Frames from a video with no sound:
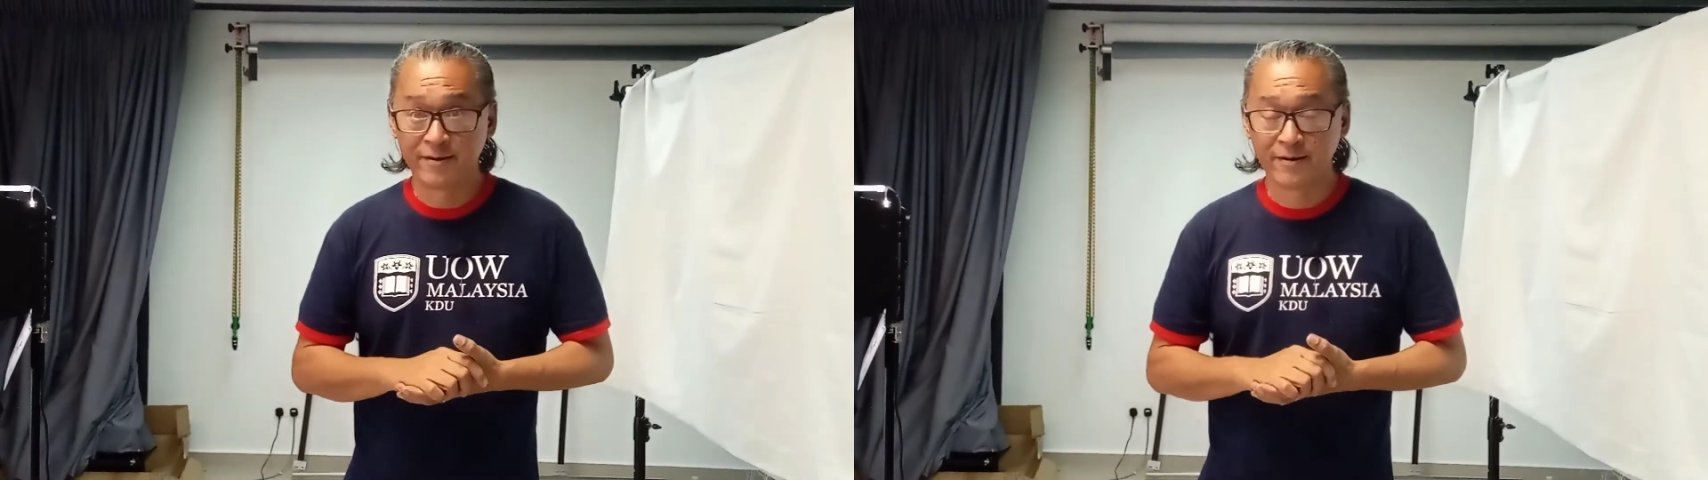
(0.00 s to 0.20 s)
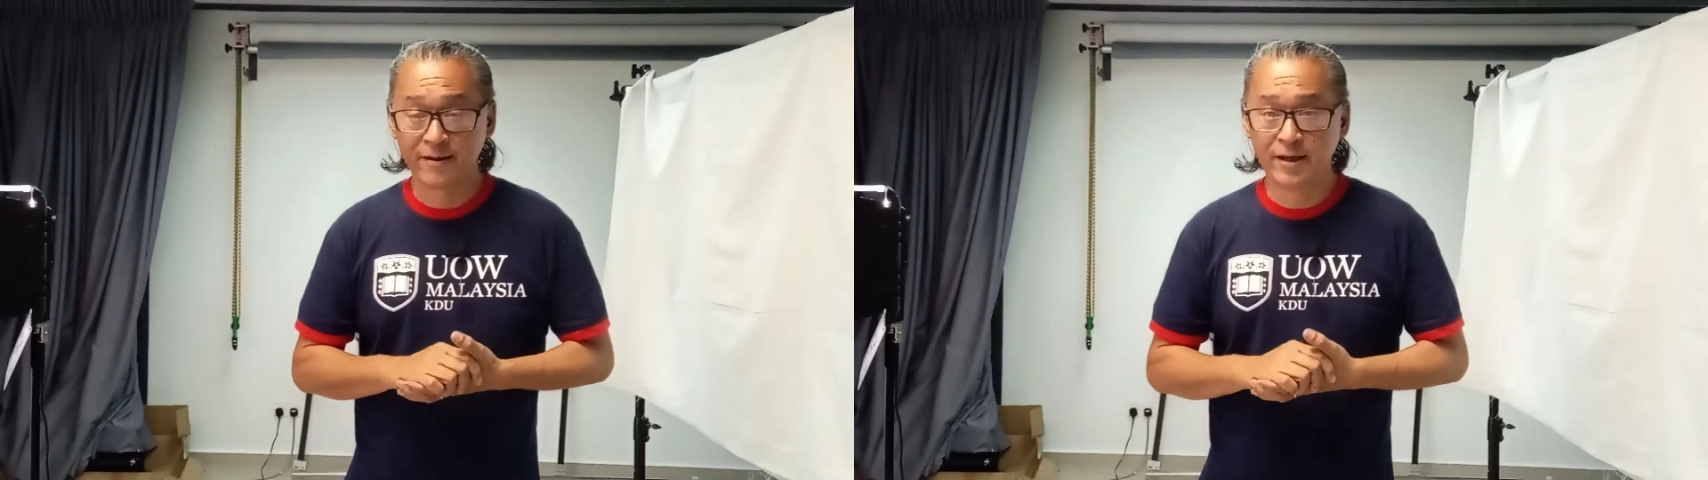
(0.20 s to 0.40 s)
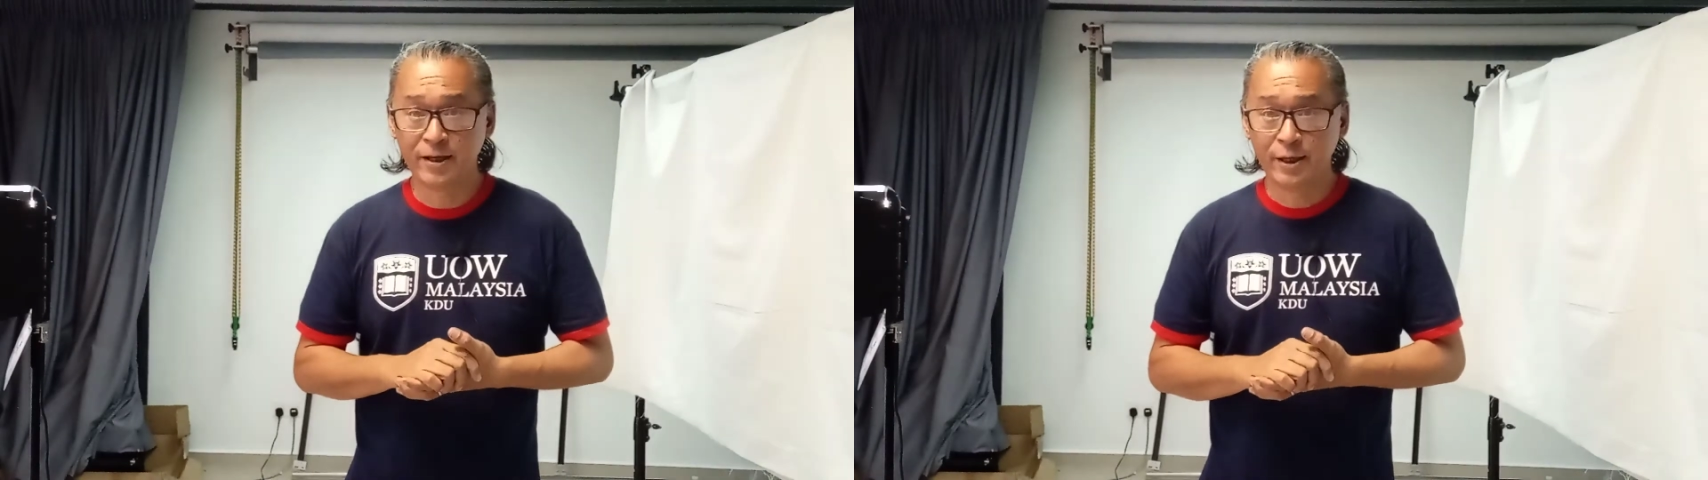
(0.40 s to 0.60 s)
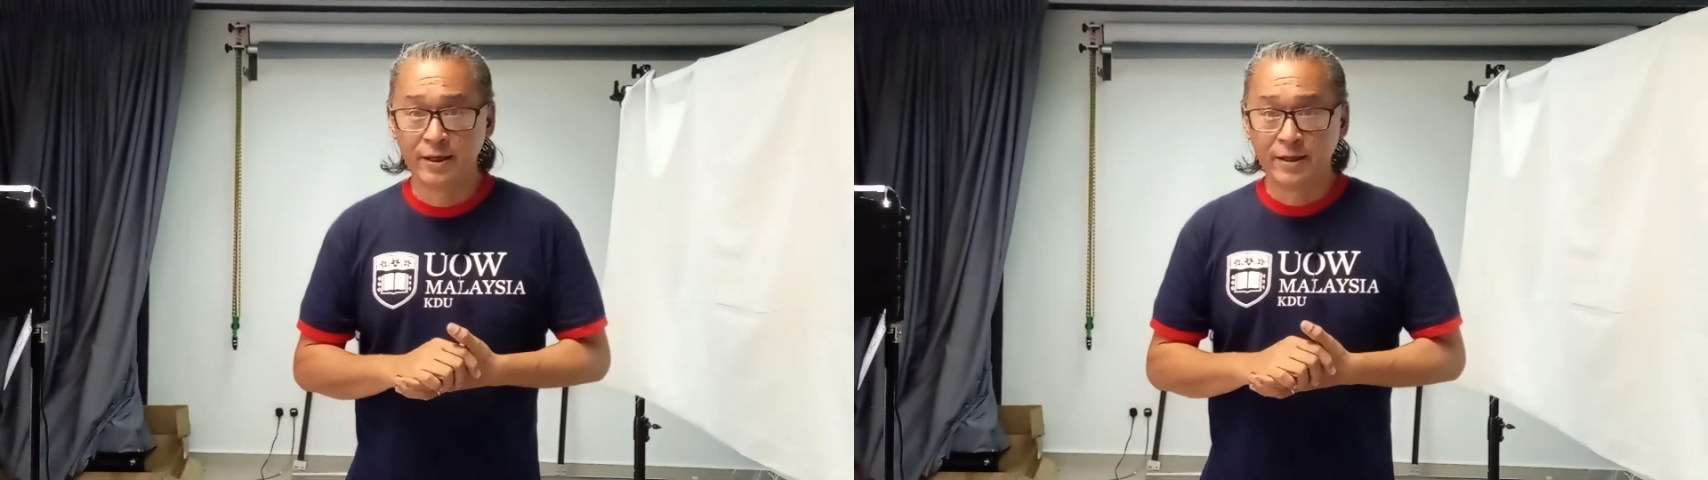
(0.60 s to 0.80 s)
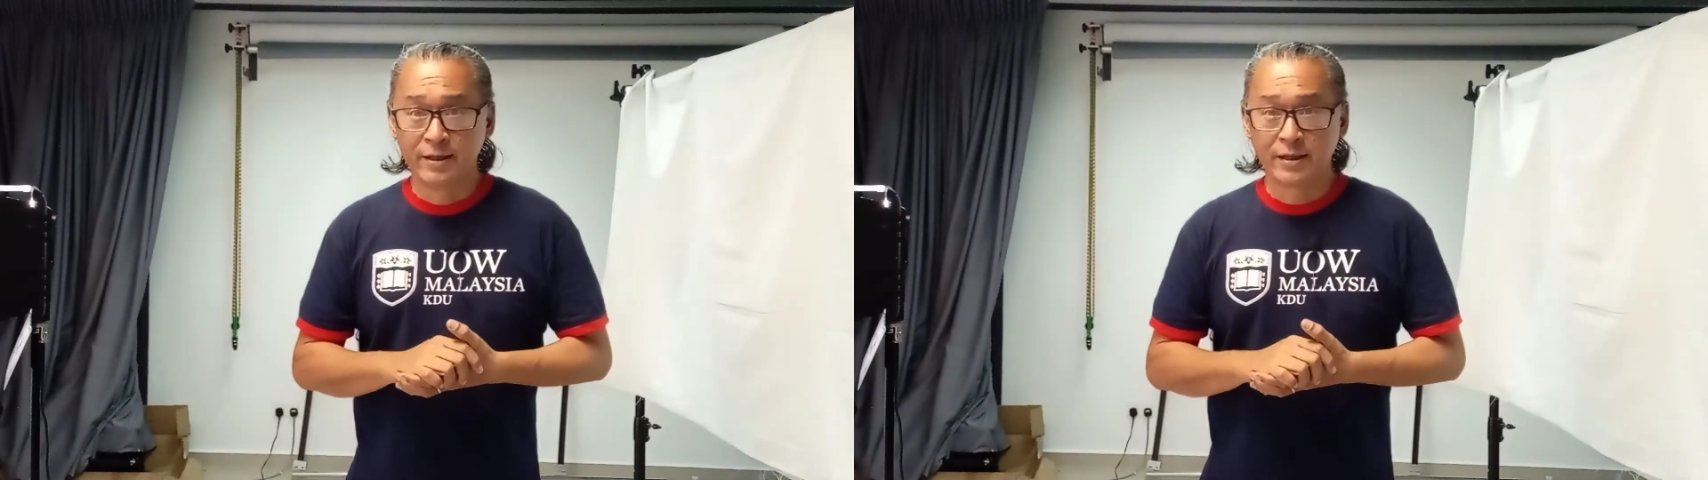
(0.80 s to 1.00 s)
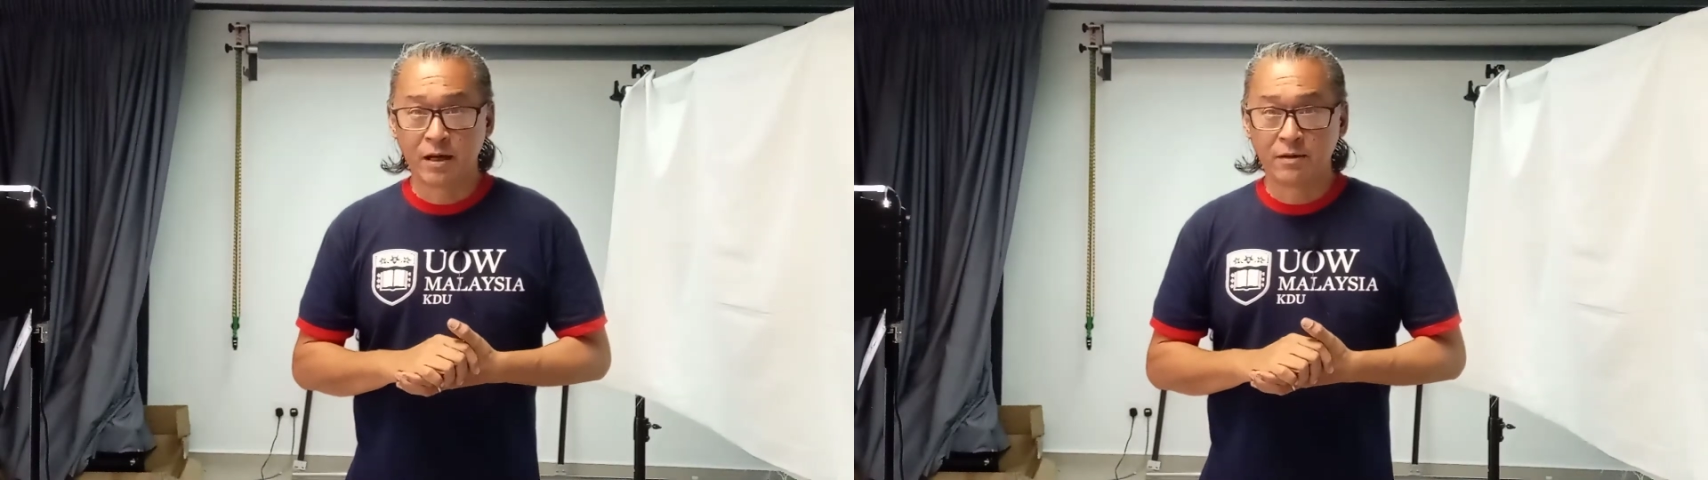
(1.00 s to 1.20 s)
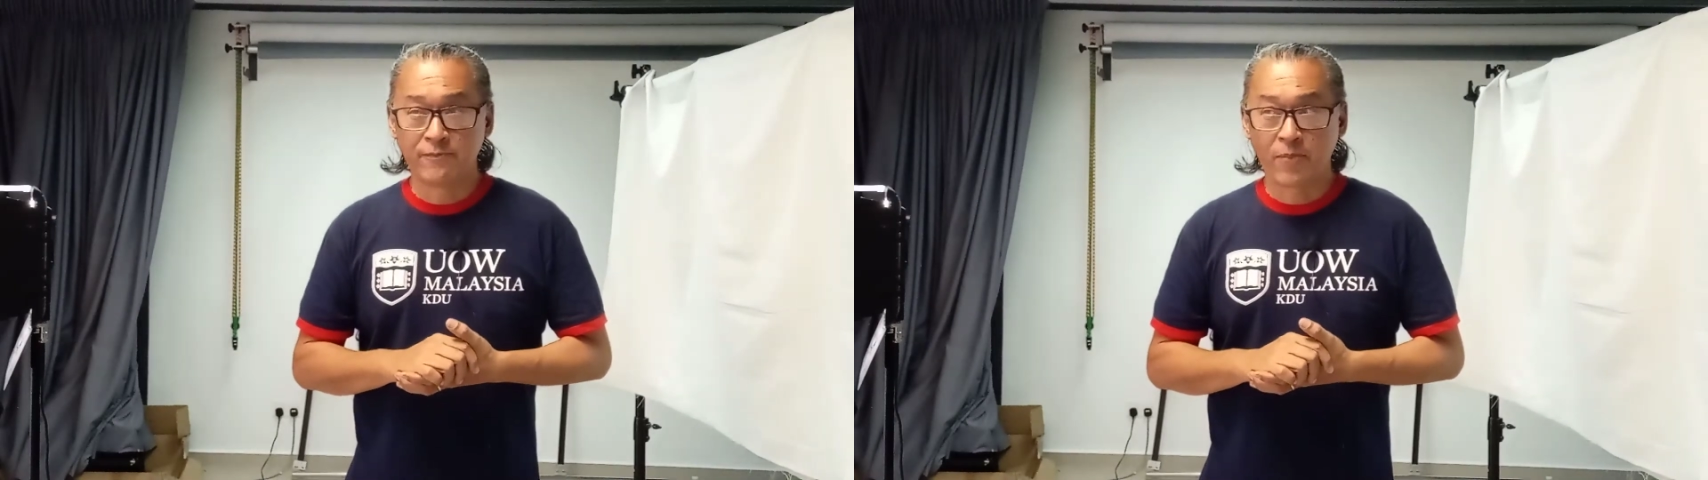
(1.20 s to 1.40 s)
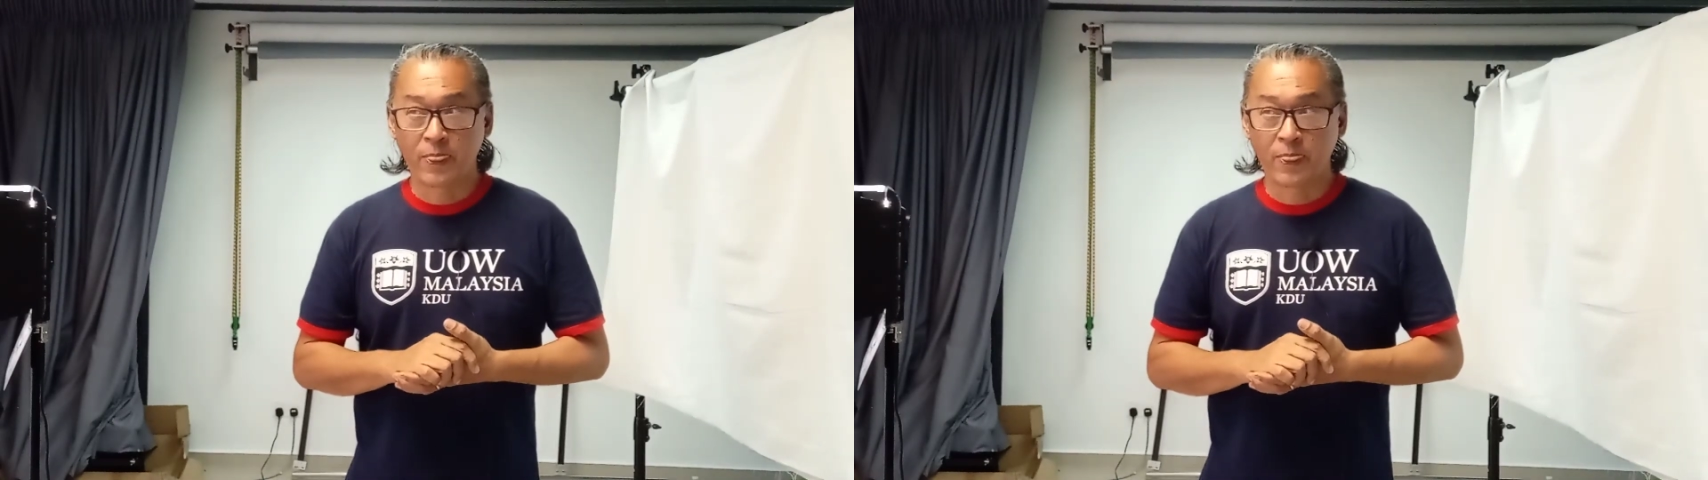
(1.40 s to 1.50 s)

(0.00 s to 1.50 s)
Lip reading: Okay? Now,